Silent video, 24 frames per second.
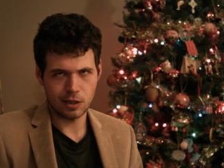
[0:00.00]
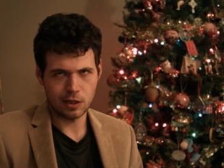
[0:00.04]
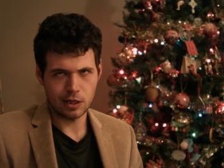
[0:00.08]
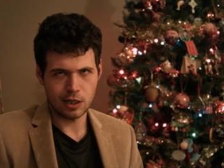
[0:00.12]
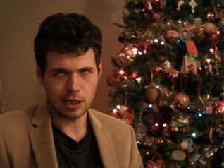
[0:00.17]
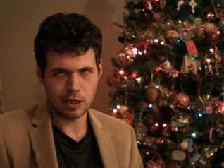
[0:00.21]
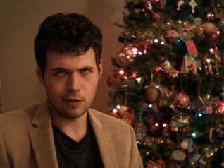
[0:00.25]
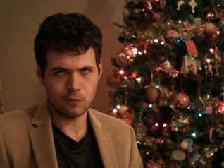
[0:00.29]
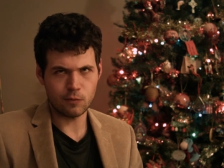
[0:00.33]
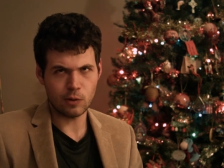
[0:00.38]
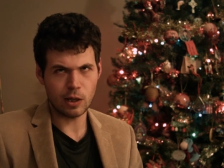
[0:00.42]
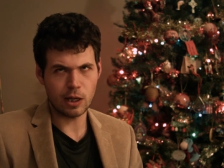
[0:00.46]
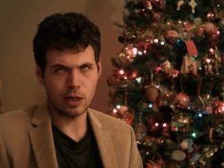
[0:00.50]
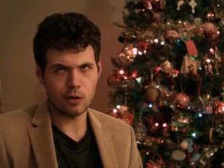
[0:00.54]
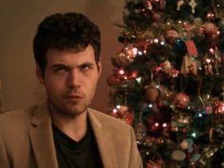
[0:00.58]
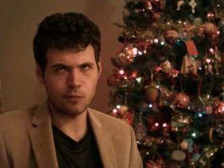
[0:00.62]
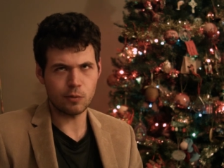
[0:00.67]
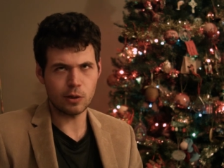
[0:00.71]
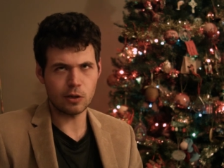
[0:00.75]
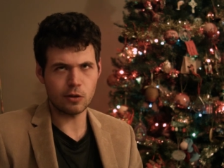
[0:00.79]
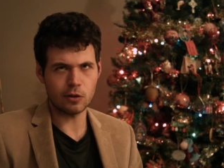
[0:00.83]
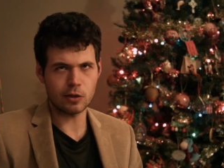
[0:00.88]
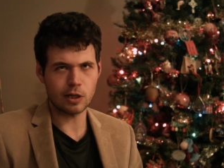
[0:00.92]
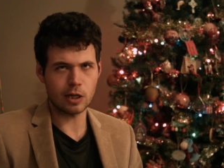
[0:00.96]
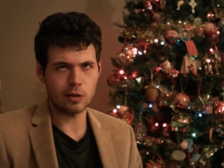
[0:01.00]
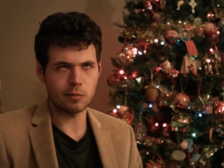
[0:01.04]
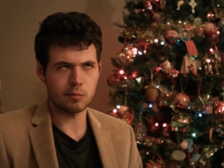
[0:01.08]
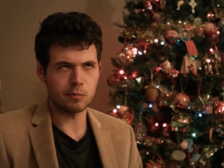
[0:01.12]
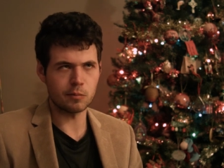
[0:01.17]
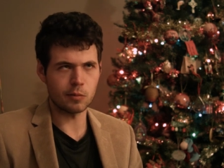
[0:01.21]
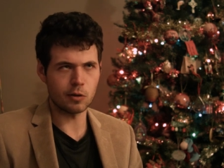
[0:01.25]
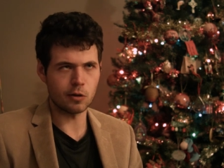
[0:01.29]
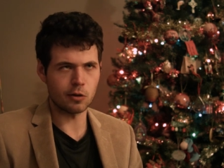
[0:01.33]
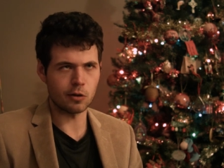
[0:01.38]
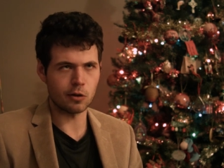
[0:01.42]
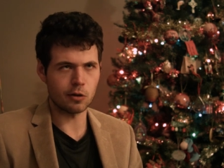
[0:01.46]
And if, and if we look at
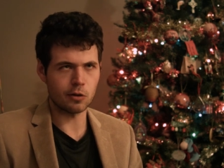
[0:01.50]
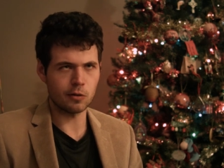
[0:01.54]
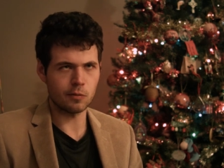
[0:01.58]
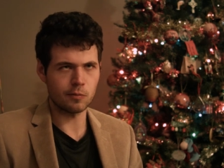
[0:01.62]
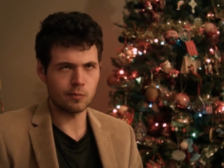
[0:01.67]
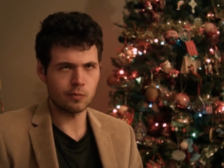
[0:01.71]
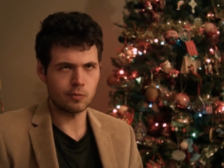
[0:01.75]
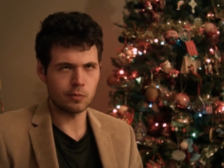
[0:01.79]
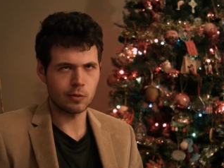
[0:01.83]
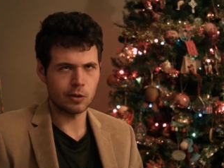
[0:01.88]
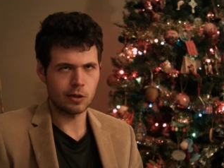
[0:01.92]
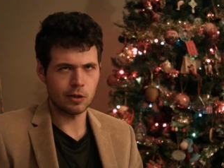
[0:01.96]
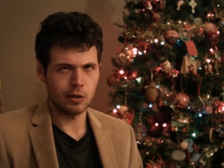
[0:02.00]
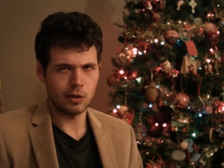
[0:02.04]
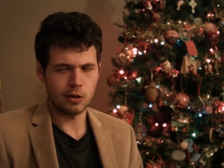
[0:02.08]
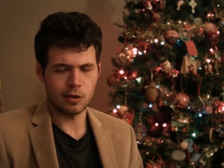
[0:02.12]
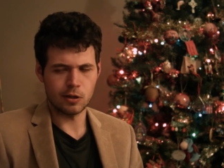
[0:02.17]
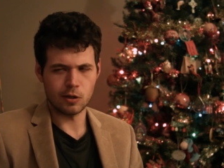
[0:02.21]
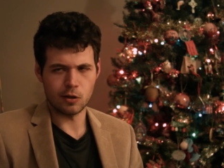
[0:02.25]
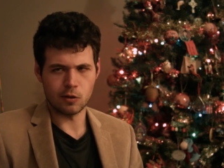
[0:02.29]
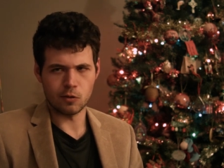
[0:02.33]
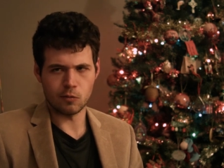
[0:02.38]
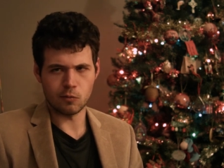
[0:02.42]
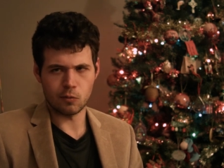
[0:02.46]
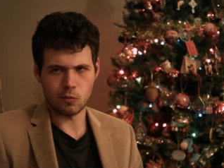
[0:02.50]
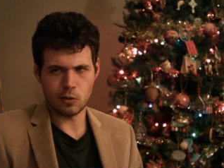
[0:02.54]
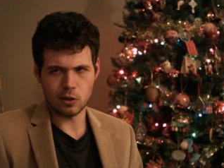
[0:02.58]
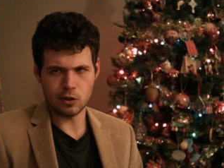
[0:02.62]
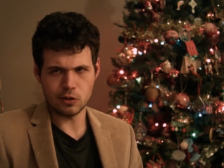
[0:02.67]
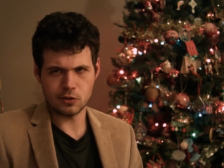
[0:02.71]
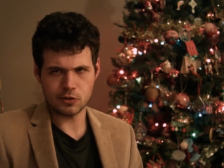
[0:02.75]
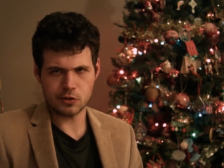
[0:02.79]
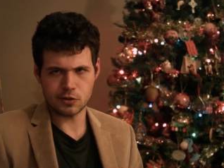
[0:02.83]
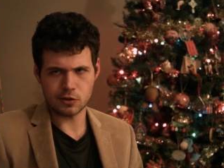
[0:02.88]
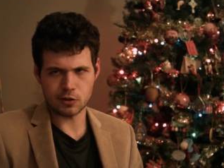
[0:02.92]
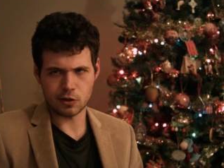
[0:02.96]
myrrh,
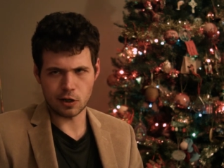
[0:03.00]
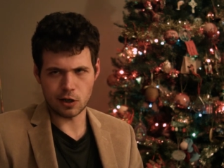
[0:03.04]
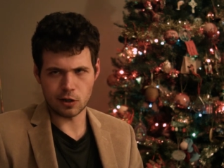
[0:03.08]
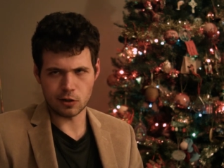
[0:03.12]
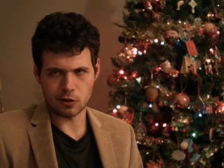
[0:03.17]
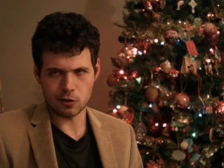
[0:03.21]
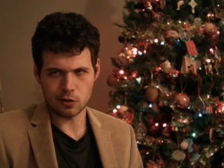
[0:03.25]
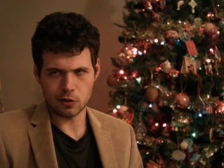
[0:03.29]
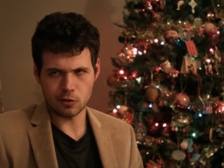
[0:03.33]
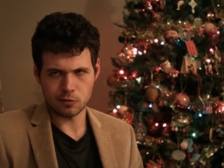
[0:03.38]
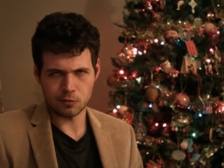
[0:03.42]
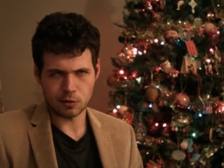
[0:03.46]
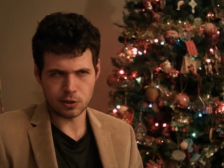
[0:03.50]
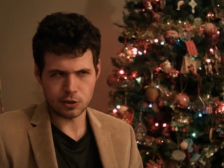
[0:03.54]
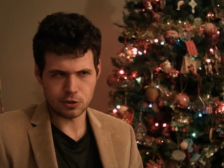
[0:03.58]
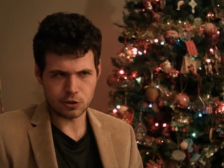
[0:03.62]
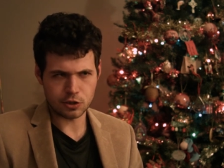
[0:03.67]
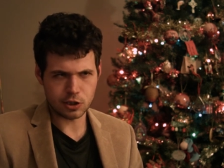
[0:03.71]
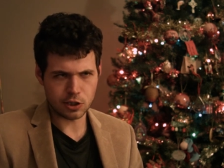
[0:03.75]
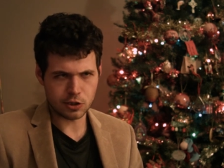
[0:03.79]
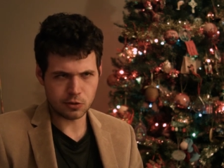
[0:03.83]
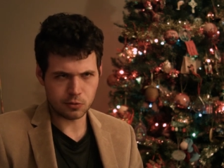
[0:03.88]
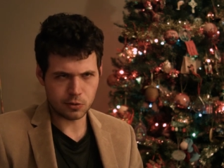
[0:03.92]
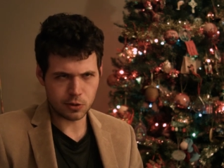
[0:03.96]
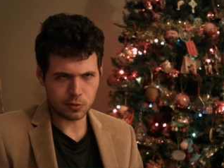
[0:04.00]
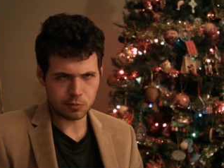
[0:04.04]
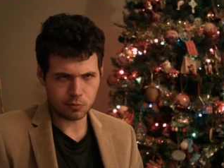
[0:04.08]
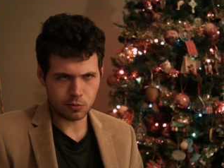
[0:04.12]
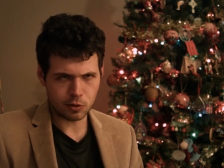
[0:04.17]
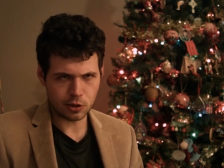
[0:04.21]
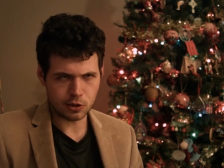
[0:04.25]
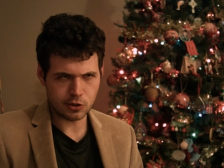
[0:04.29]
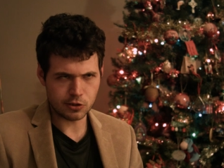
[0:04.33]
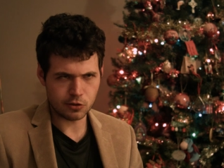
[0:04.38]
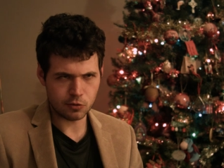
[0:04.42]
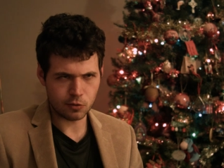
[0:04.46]
one scholar and Jesuit
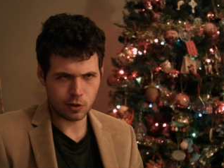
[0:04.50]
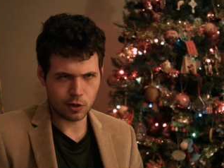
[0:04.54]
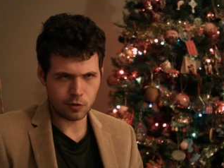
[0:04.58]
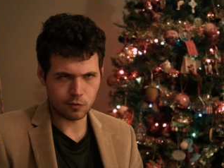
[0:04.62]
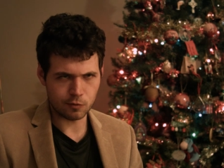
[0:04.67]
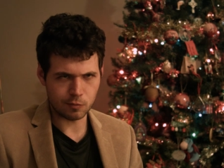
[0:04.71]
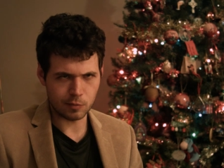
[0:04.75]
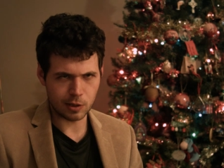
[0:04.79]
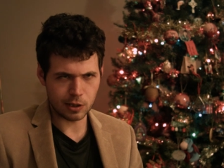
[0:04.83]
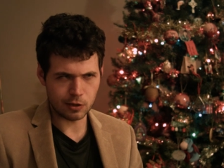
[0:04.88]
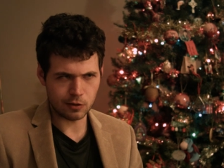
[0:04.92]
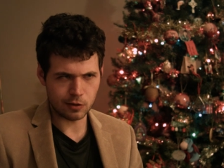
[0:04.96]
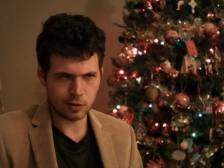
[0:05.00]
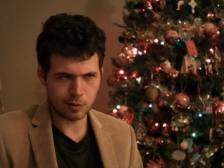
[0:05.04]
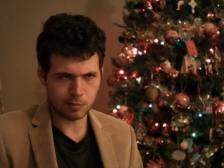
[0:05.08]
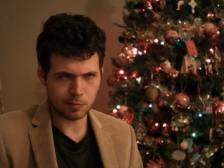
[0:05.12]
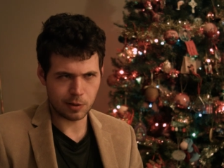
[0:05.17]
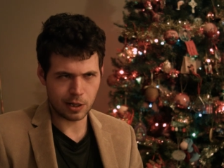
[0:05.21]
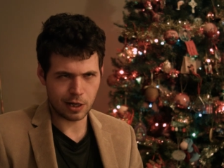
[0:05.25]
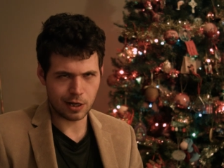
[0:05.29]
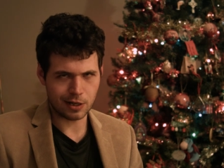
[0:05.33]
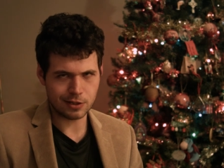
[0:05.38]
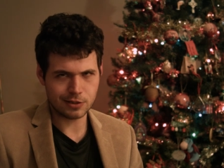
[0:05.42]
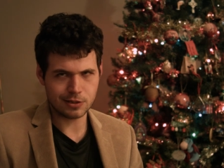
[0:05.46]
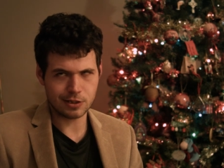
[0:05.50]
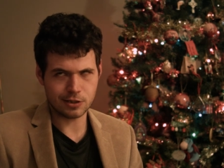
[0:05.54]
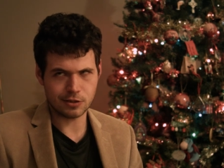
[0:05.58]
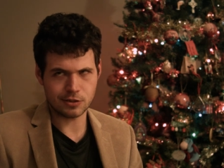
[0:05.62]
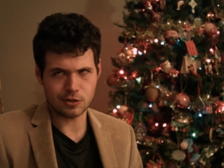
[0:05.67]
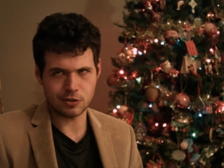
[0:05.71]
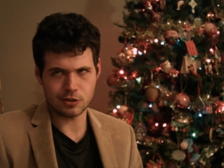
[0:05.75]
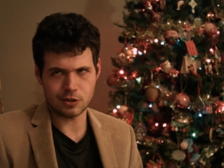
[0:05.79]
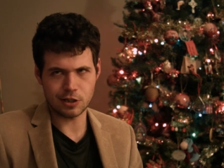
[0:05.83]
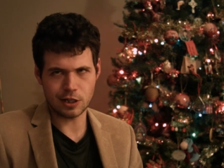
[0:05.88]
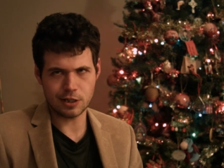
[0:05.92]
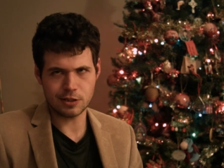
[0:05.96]
priest who I've met in the past has
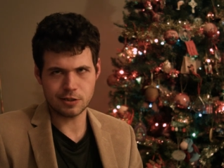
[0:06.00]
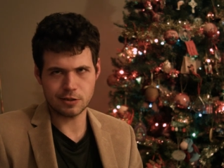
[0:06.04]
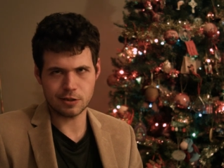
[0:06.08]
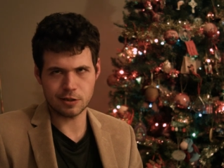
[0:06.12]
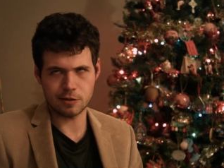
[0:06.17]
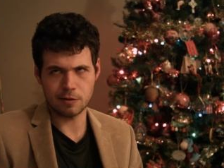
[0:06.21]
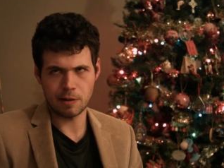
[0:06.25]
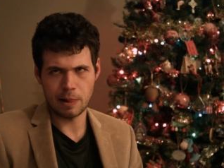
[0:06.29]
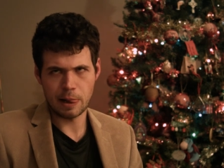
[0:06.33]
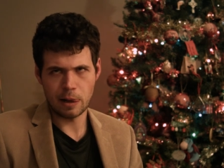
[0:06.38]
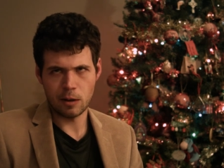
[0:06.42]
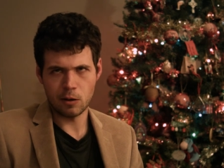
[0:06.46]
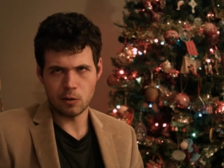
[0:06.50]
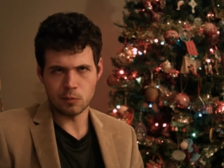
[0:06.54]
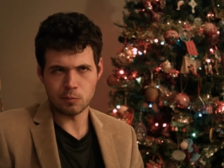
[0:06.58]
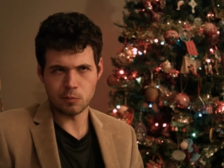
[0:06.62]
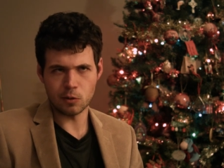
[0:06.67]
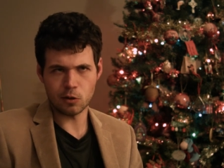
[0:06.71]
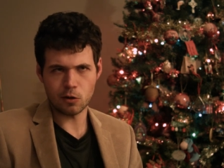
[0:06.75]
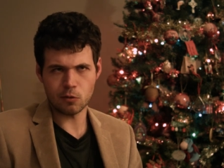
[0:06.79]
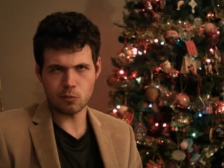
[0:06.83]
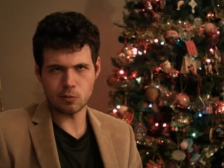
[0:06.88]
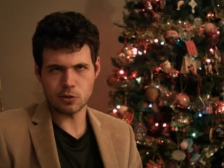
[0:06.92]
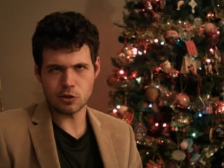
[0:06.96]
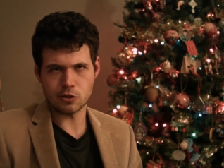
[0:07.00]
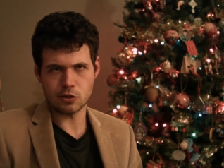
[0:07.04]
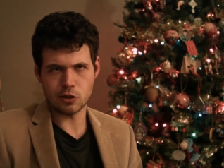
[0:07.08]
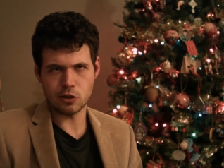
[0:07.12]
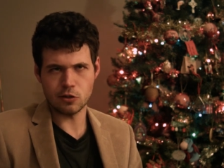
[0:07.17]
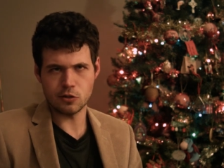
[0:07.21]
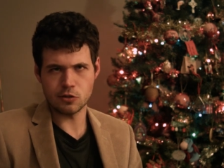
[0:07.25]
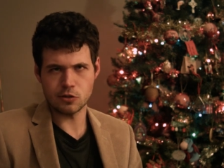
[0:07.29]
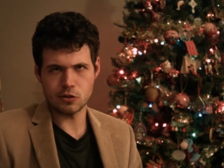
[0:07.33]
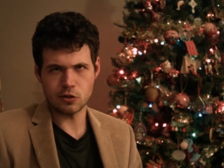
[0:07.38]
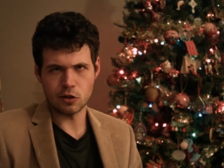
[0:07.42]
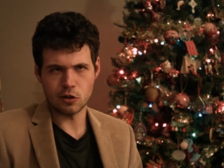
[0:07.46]
suggested myrrh was
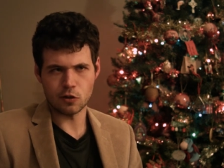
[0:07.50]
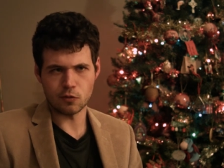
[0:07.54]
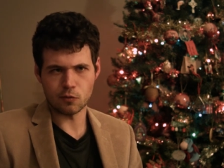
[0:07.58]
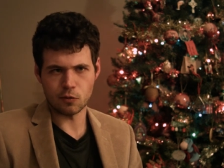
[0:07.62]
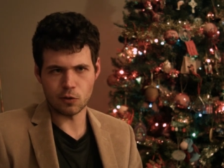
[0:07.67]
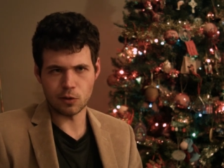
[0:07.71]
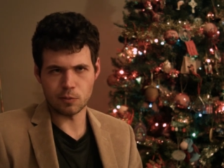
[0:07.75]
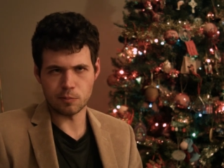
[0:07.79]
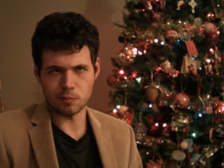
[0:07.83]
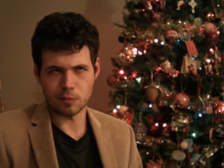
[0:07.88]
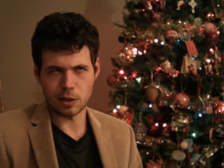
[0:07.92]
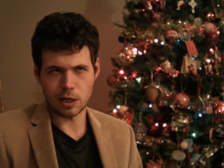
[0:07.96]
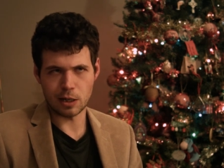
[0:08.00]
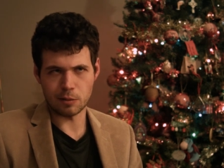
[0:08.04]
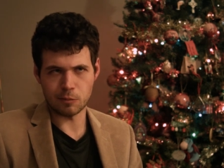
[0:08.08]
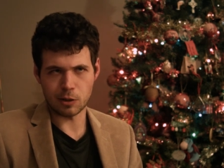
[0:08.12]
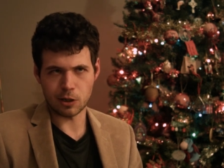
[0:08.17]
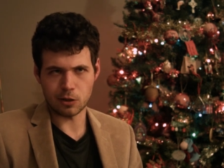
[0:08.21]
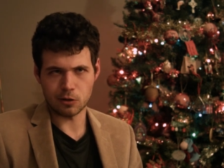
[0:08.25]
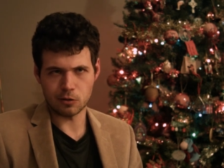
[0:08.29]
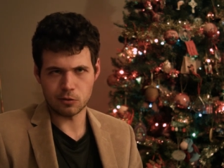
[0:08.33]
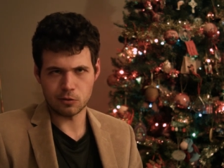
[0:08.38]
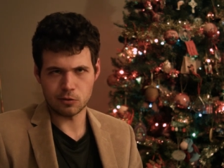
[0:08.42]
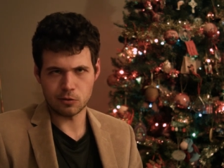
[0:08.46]
used for embalming,